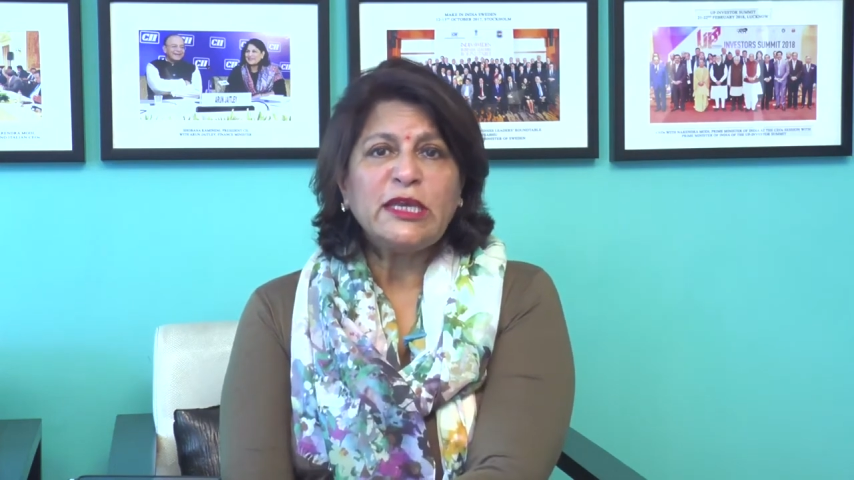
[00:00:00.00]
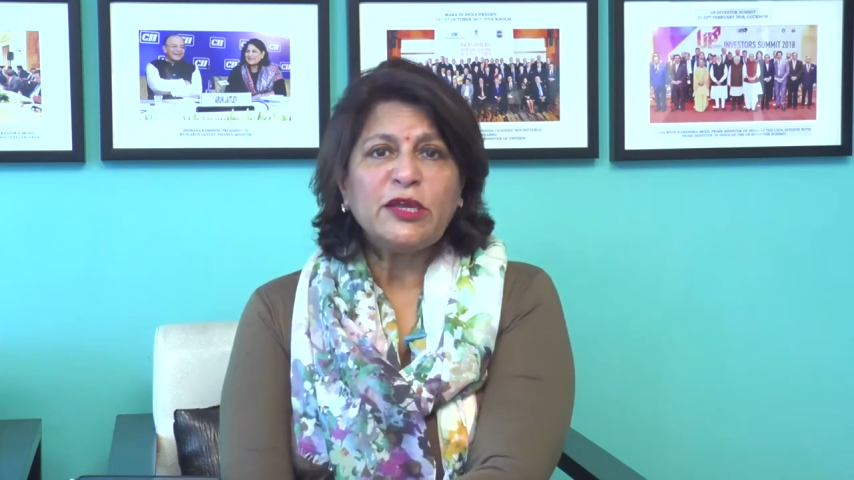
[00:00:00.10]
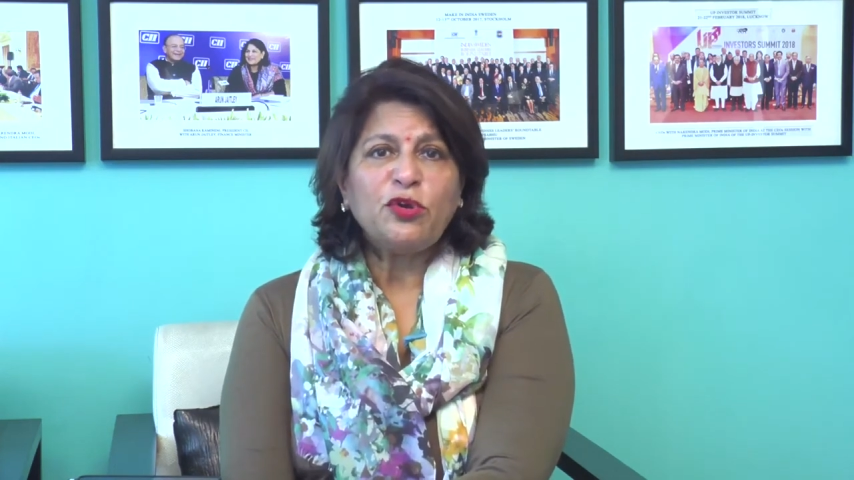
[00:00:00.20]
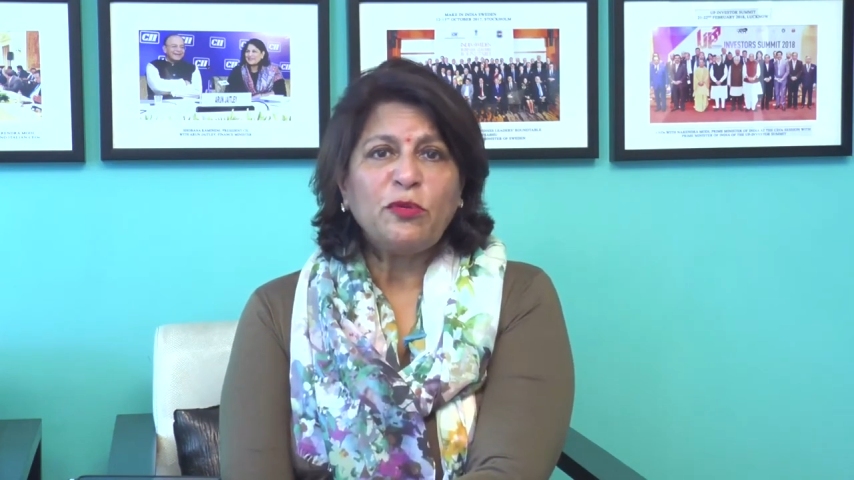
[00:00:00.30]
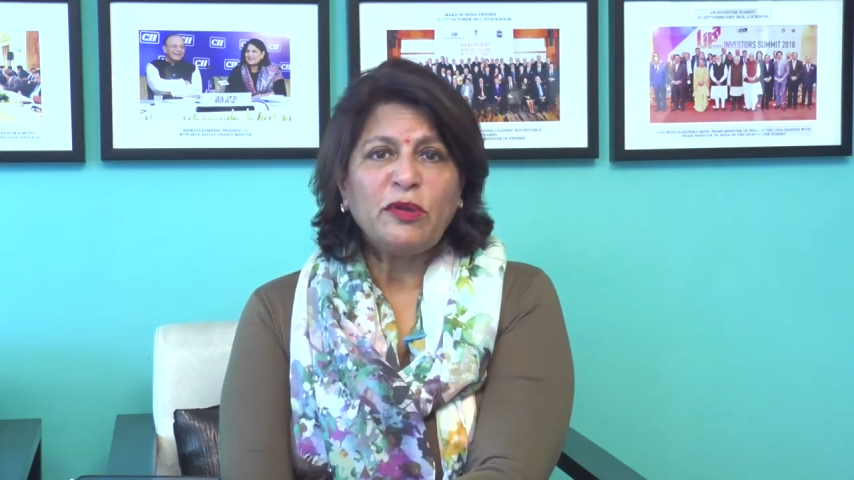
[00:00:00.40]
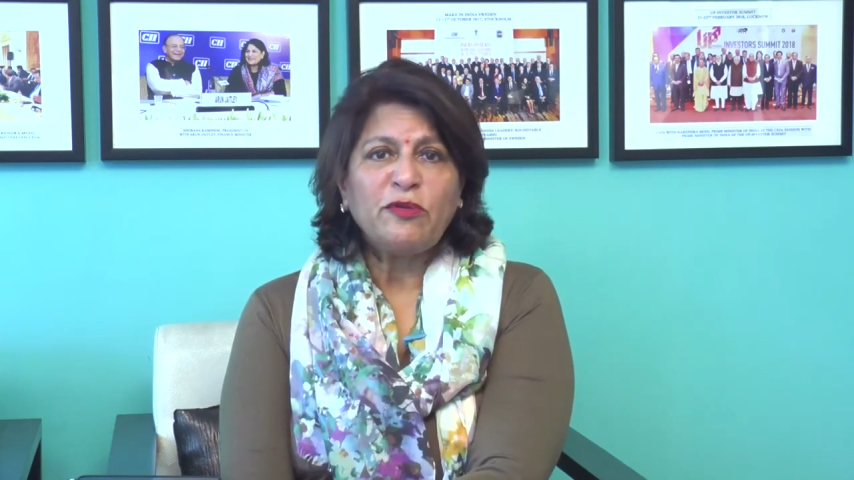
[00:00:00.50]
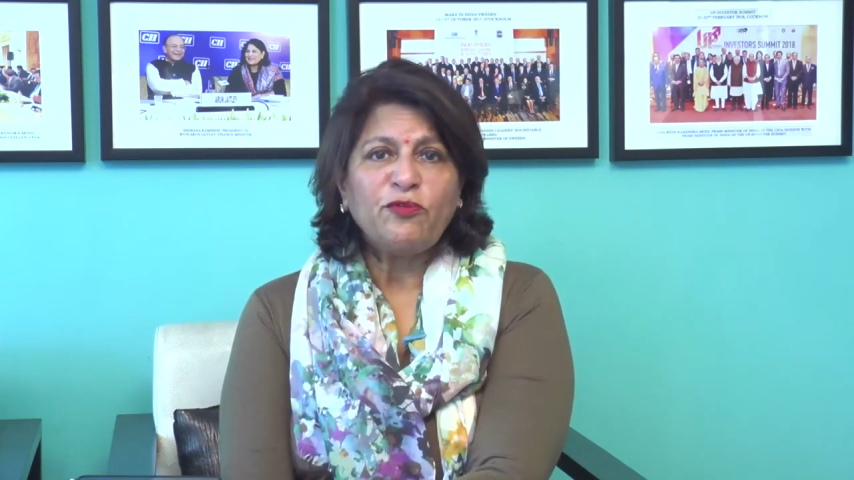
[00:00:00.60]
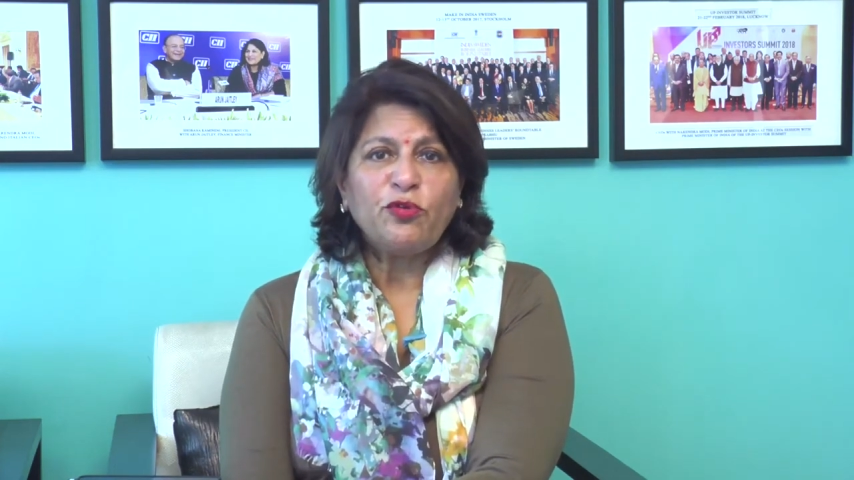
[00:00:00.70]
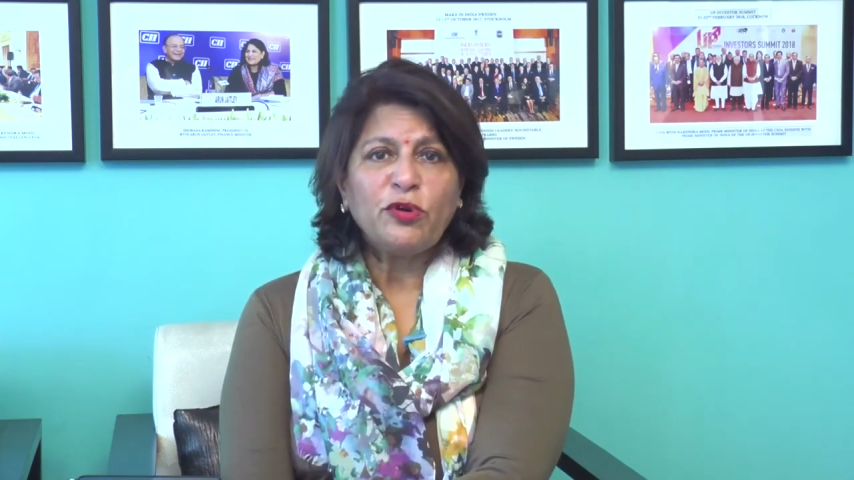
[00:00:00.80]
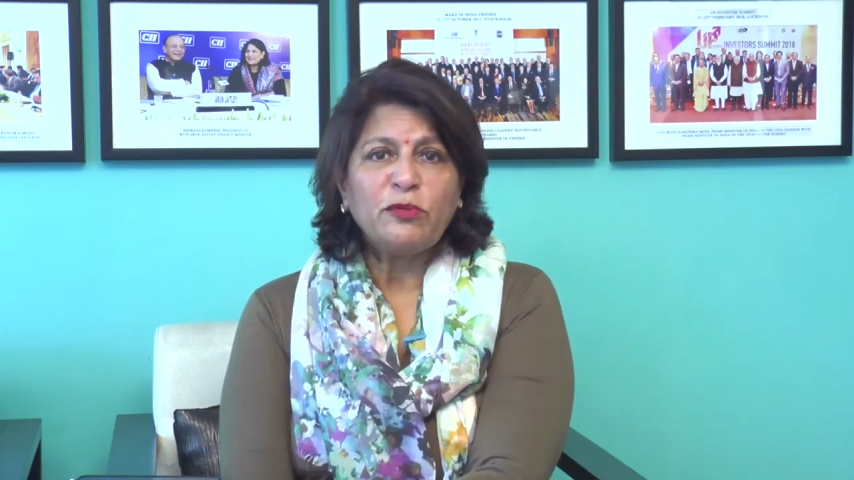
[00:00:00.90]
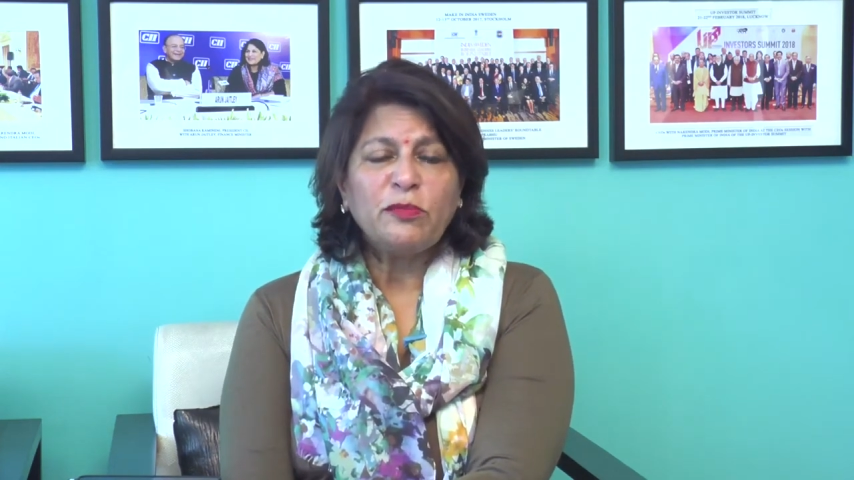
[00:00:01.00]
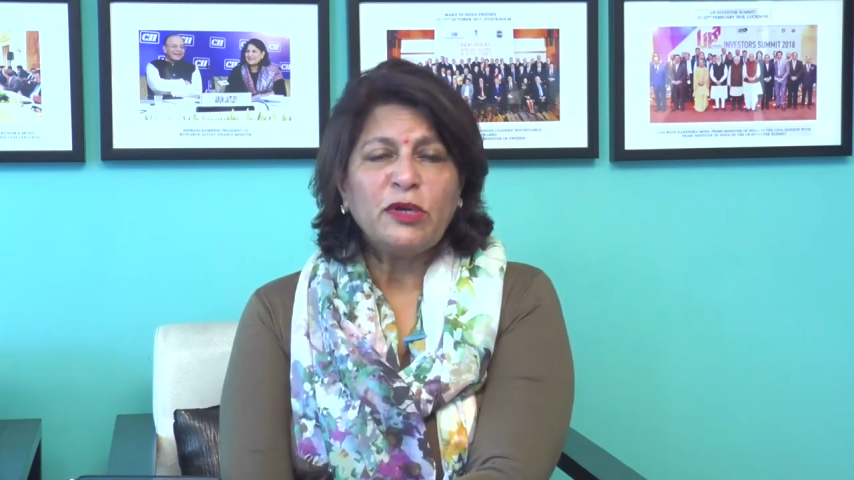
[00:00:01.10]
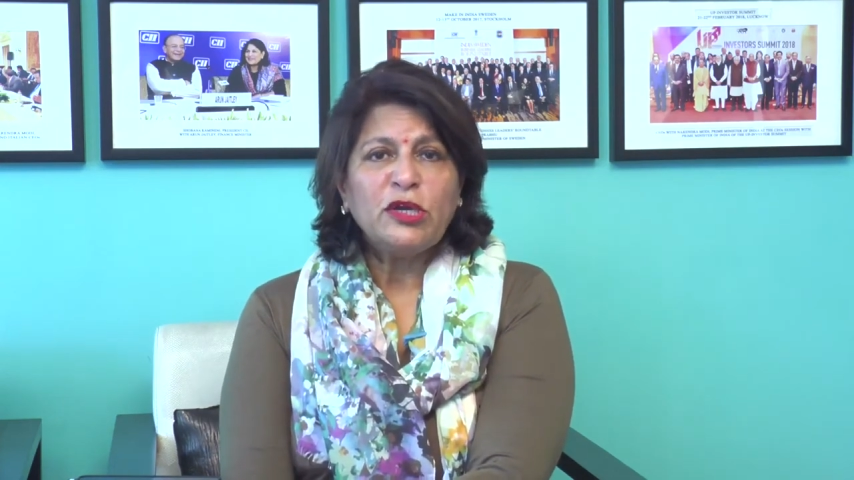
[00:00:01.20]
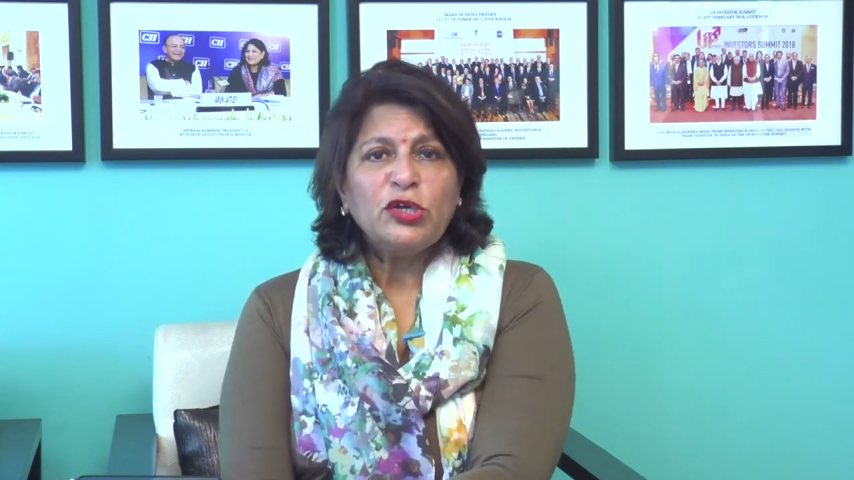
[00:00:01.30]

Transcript: Economic Forum